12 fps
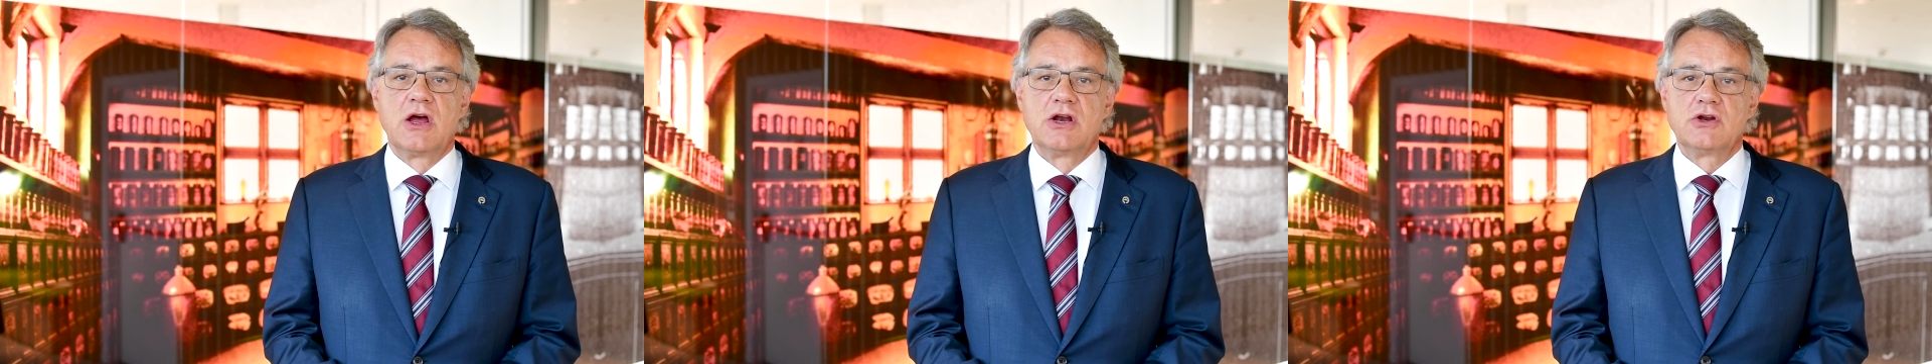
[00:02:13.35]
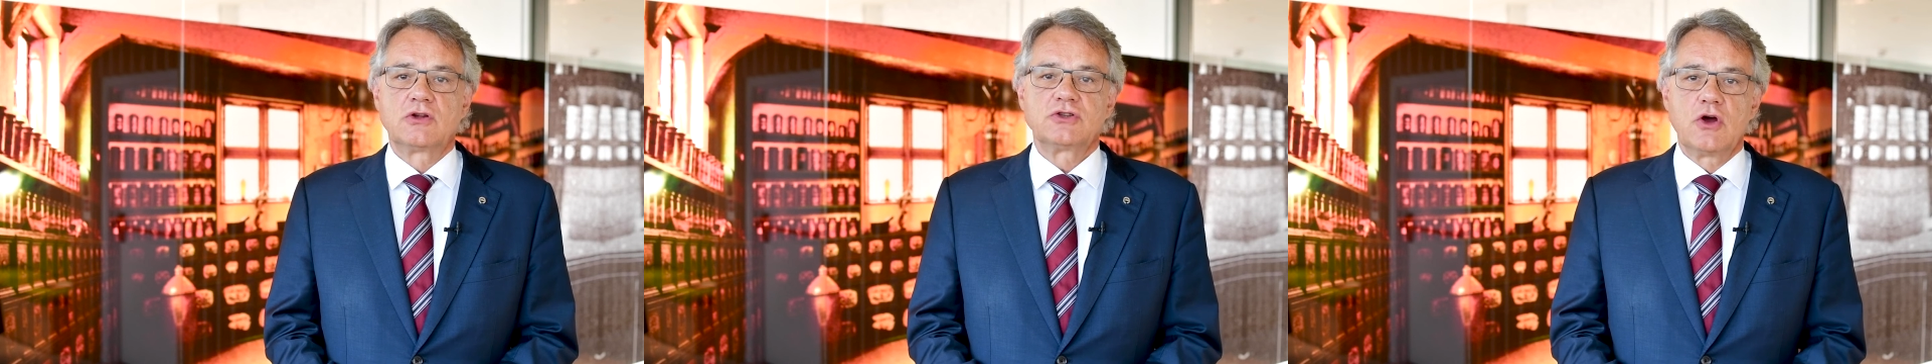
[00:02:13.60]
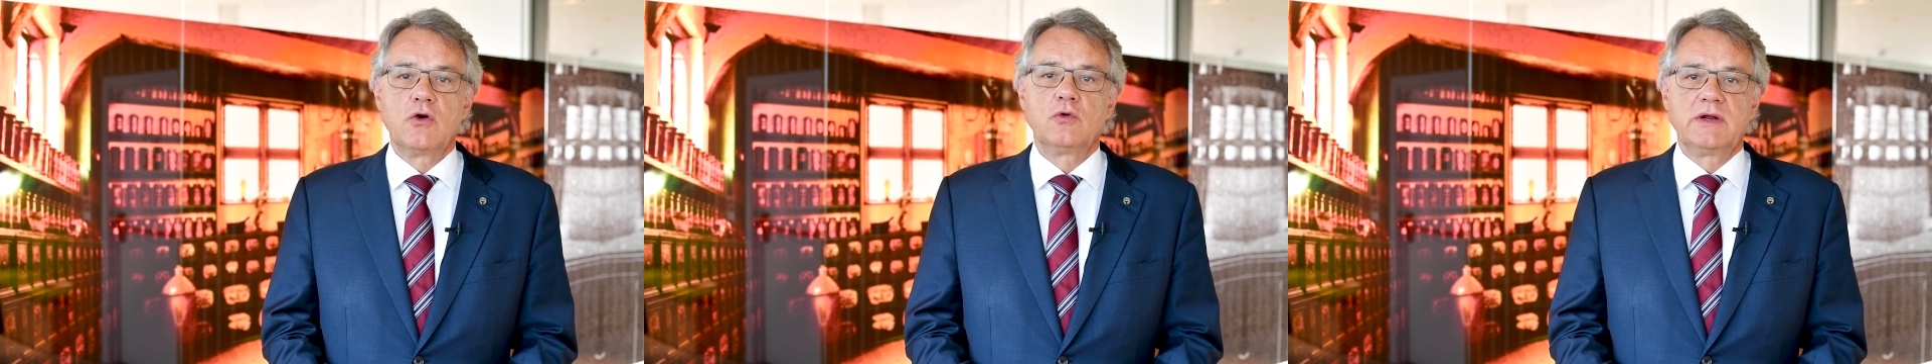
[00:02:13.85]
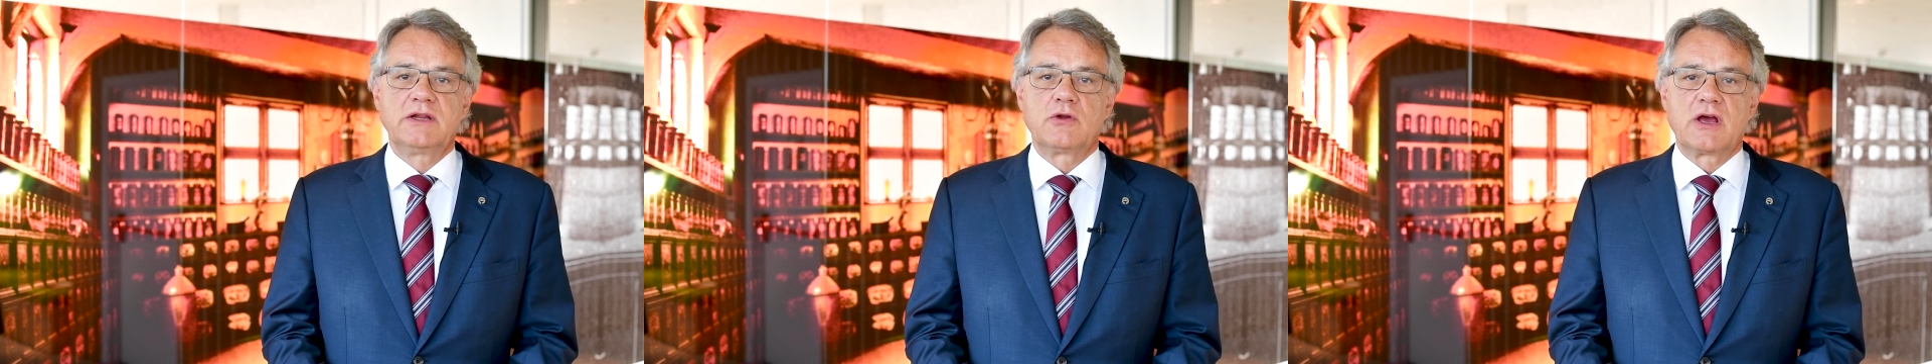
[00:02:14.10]
not
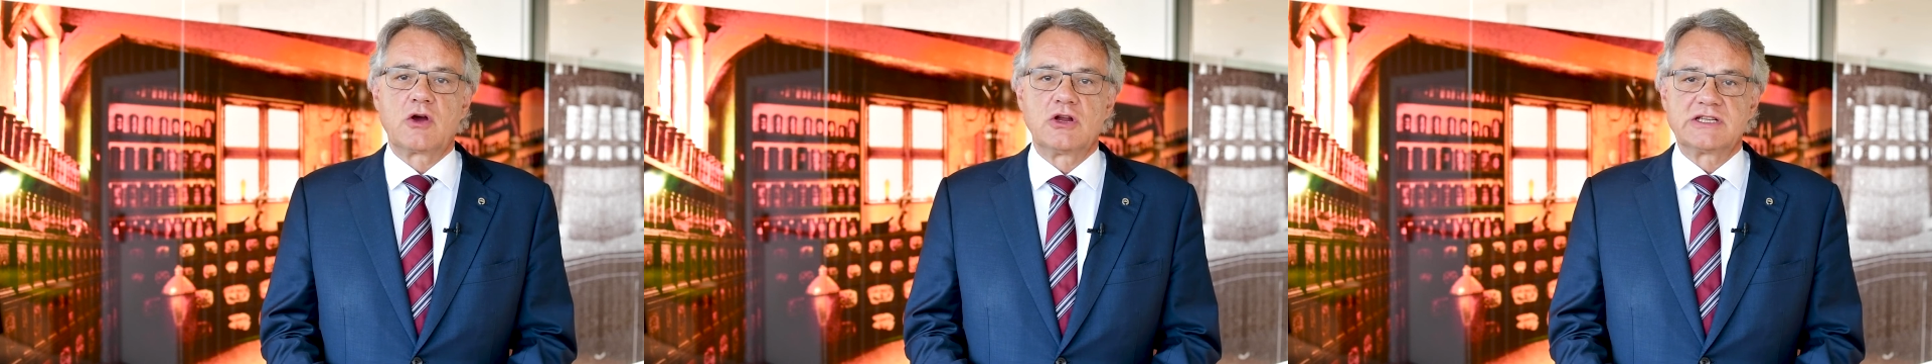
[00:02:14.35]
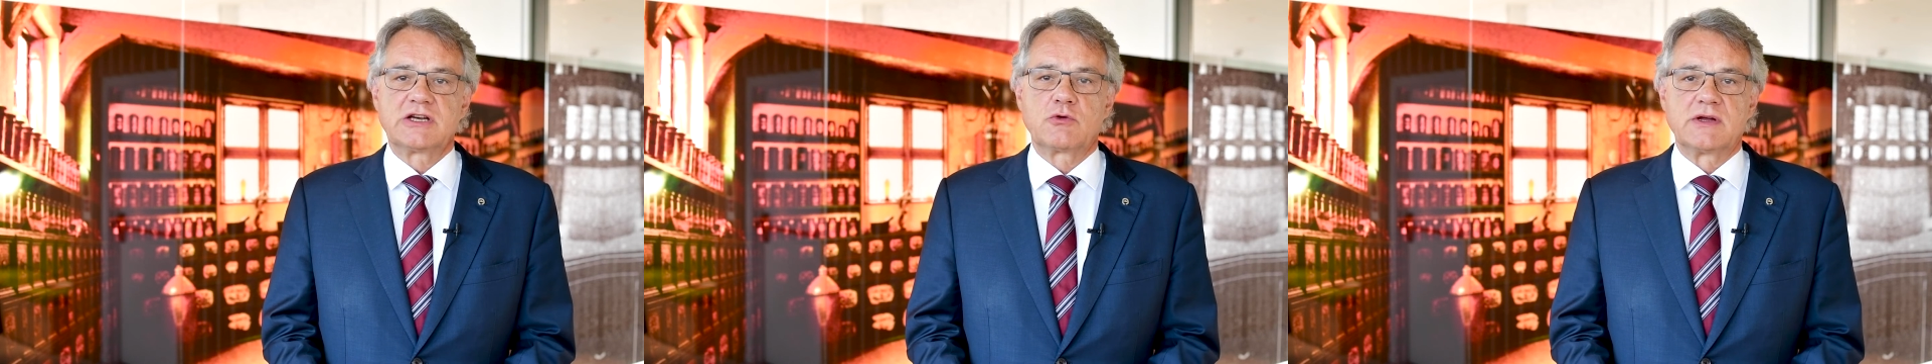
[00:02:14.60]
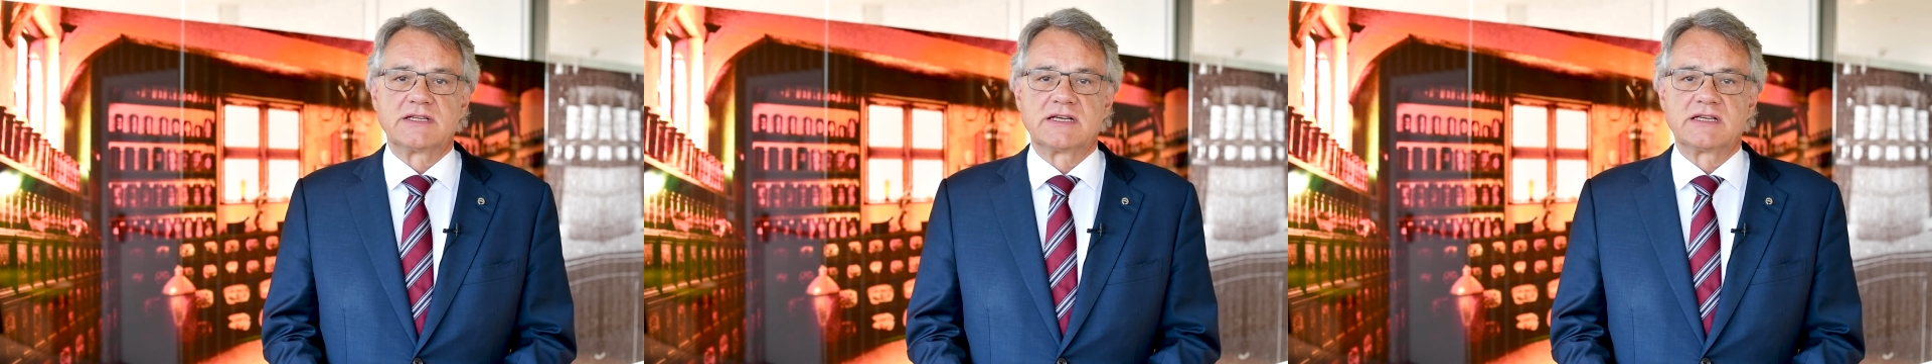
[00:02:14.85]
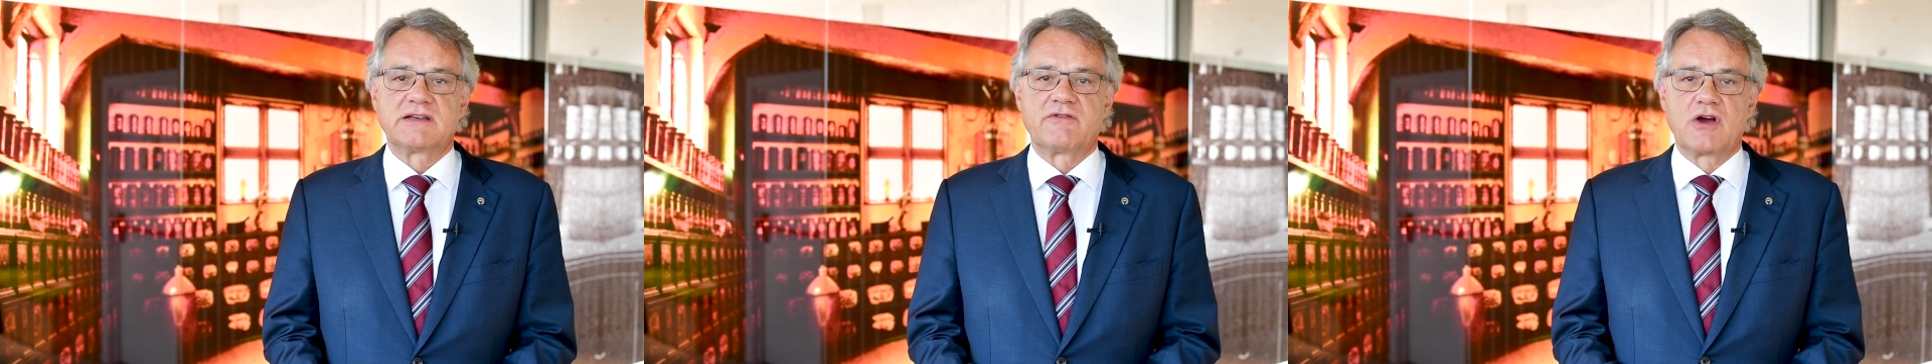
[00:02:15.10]
only to the
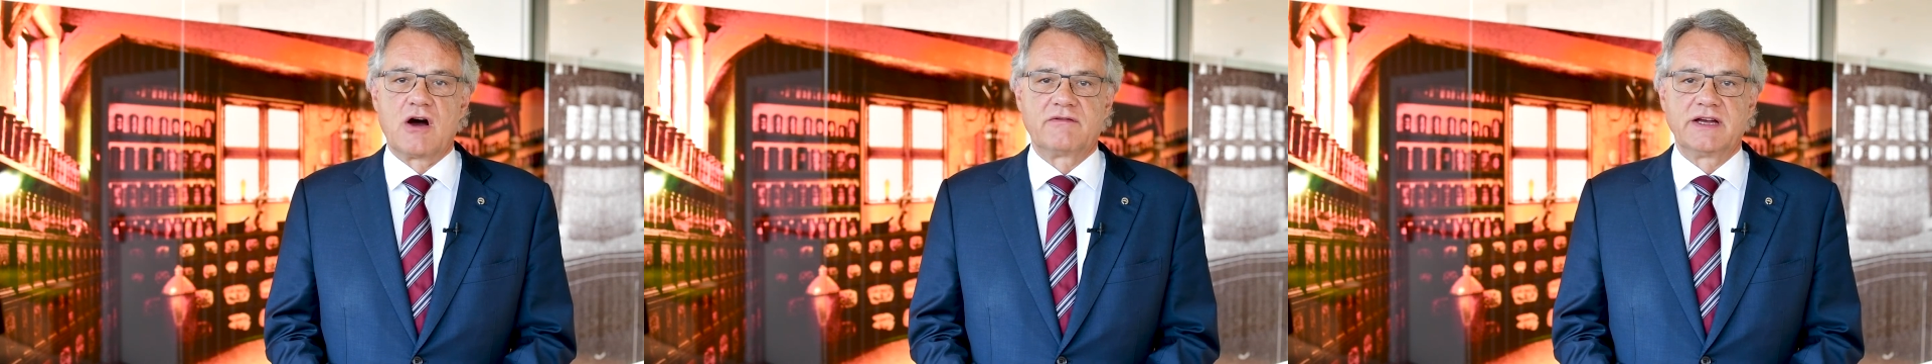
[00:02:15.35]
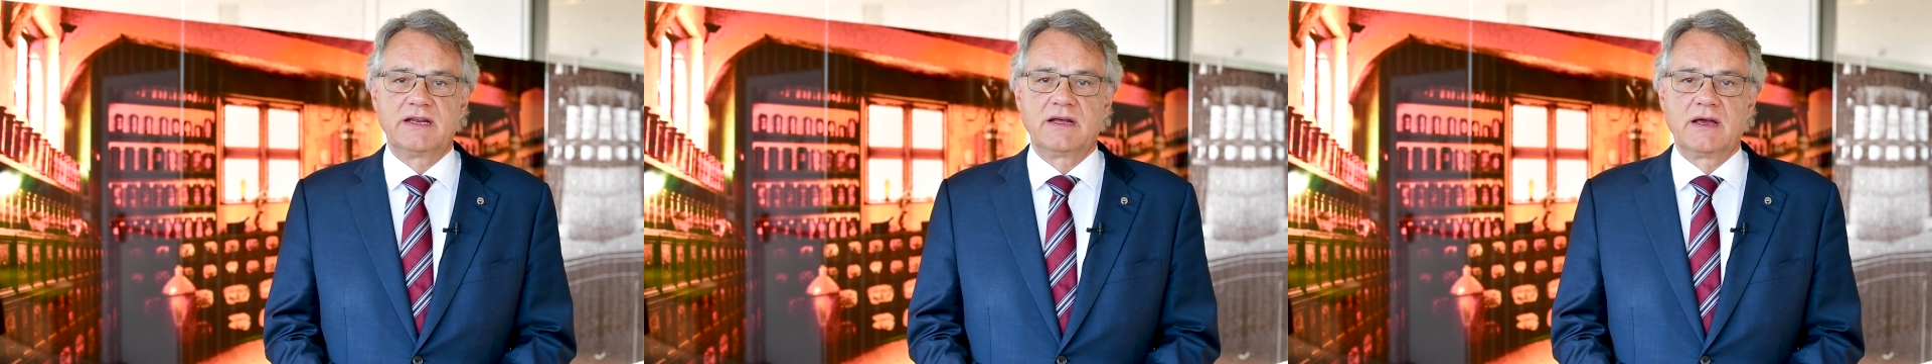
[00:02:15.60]
consequences of COVID,